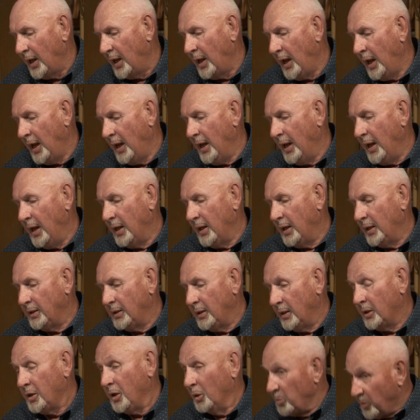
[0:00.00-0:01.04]
and
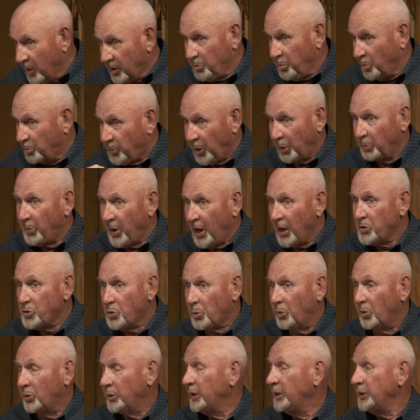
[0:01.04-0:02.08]
the, the
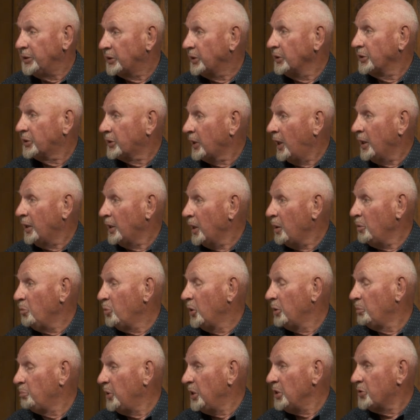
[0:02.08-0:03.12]
perpetual leases, and they
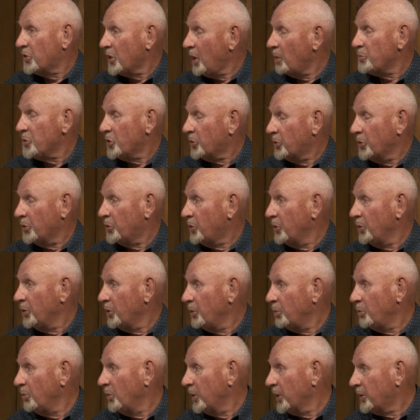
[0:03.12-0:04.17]
would be
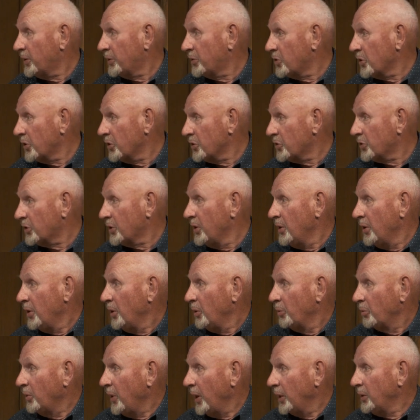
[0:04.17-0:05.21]
substituted with just
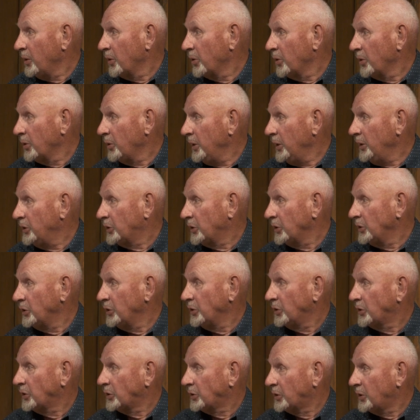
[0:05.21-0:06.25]
regular
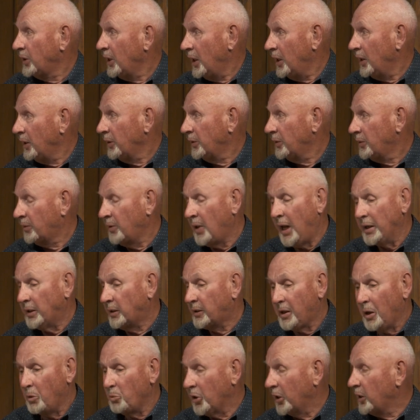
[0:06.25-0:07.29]
leases uh, like
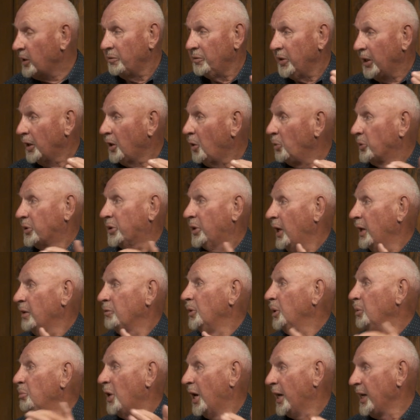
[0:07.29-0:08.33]
they were giving out to
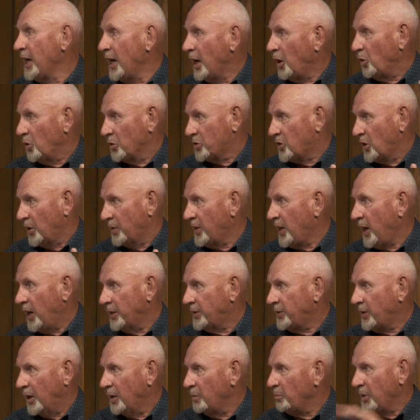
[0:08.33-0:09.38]
everybody else at
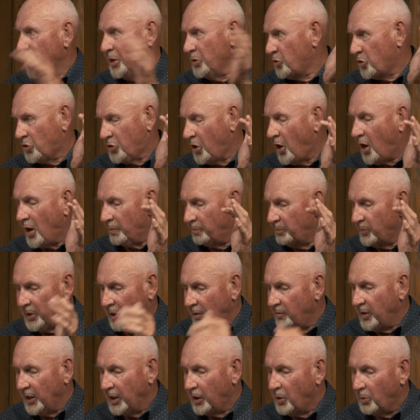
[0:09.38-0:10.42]
that time. They'd stop
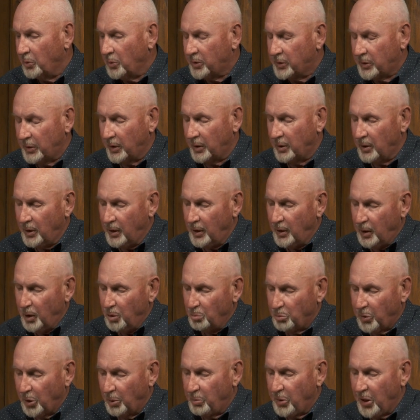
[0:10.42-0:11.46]
giving out uh,
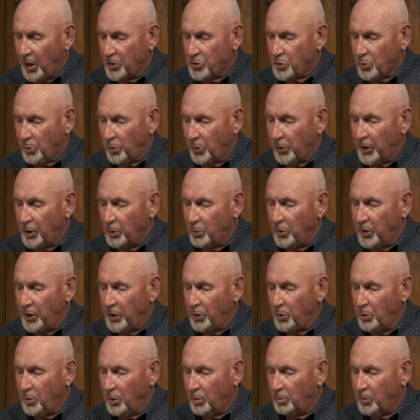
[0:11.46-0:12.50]
perpetually
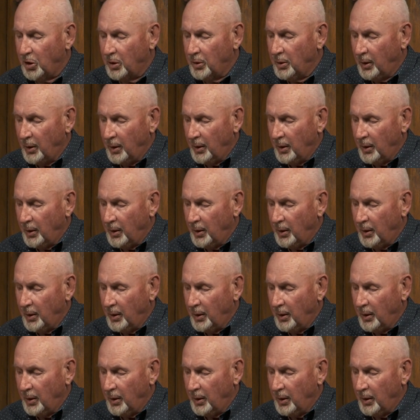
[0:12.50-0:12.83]
renewable.